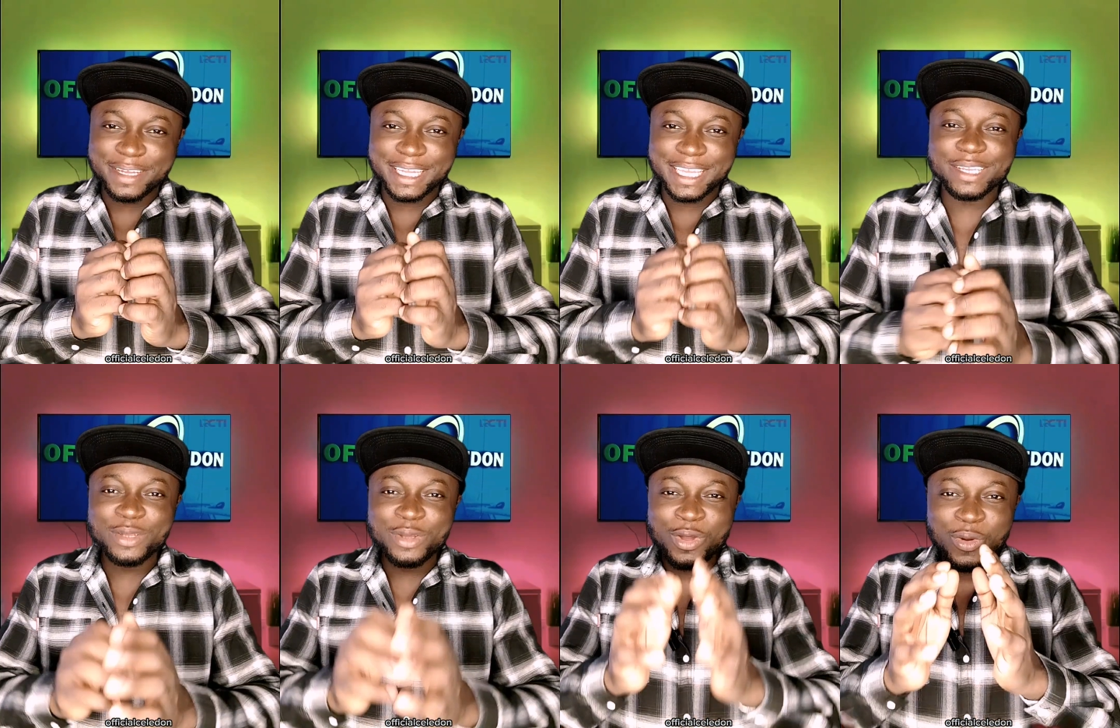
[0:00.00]
again,
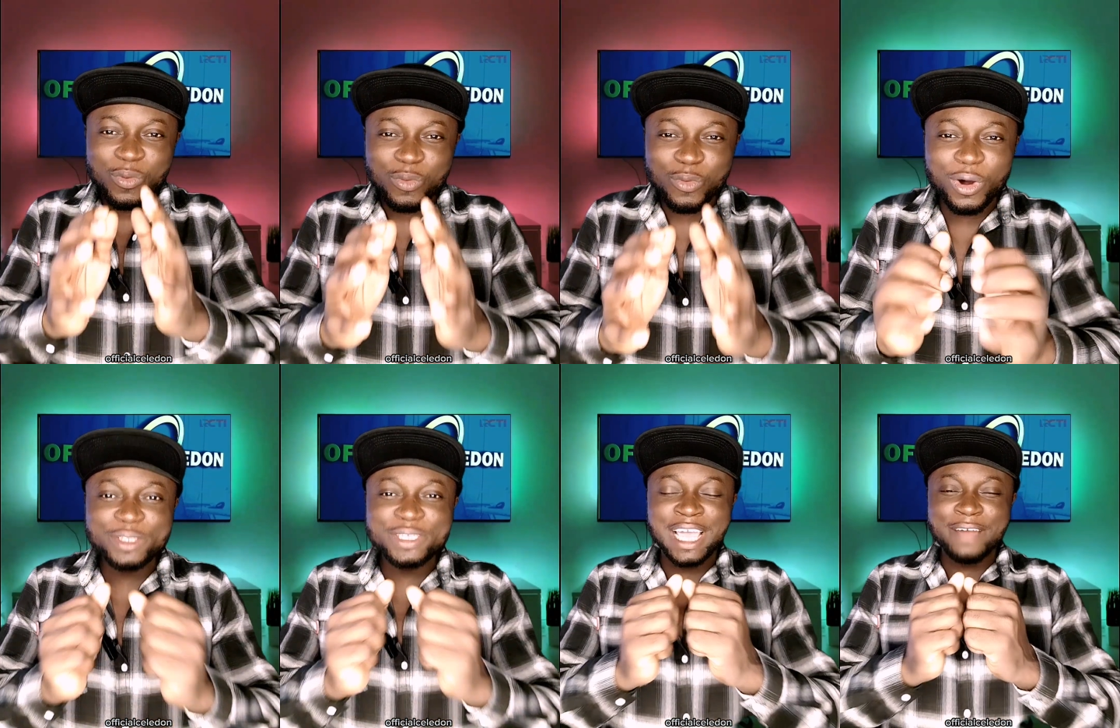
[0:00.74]

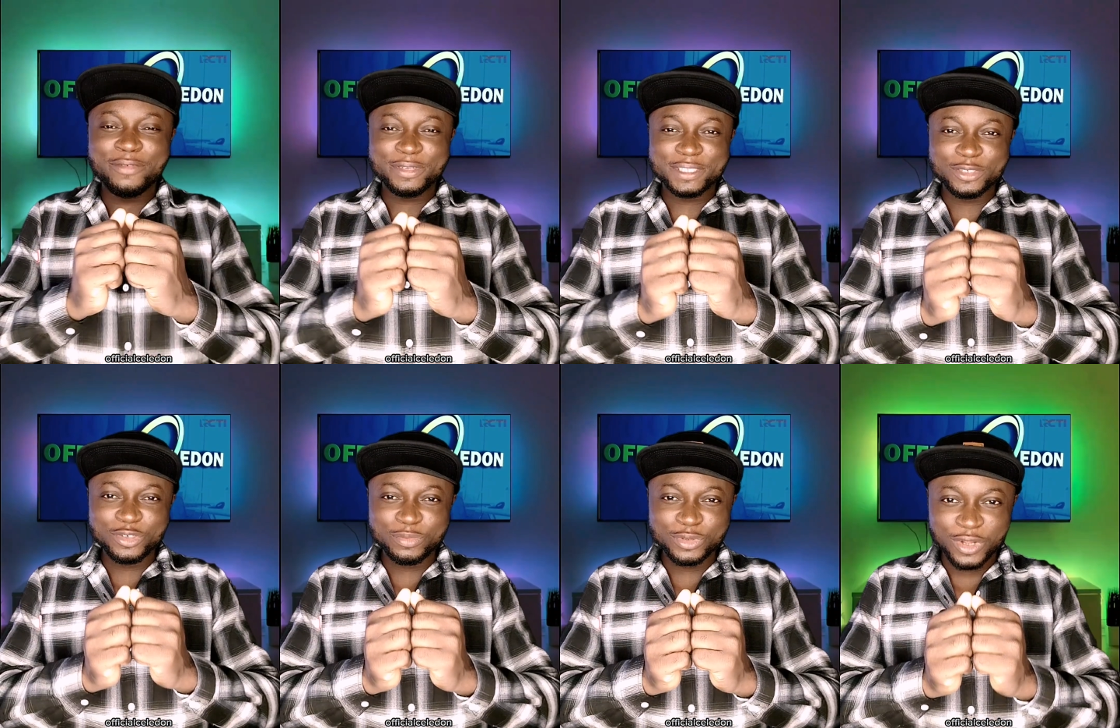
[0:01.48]
what have
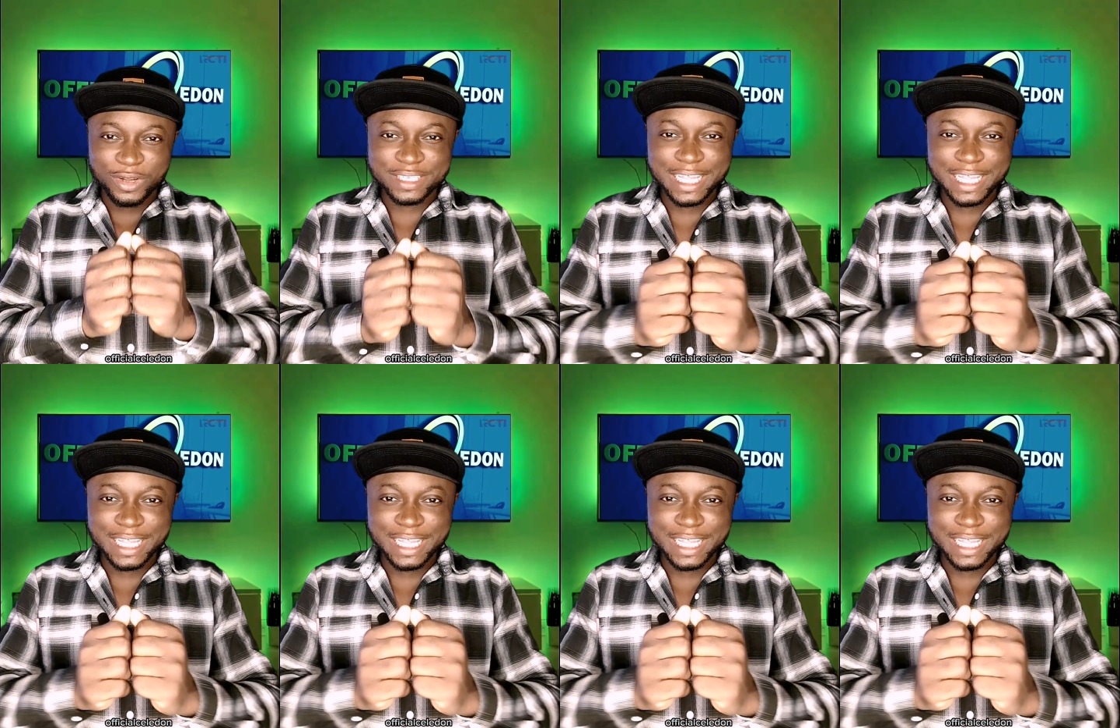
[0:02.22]
Tinubu done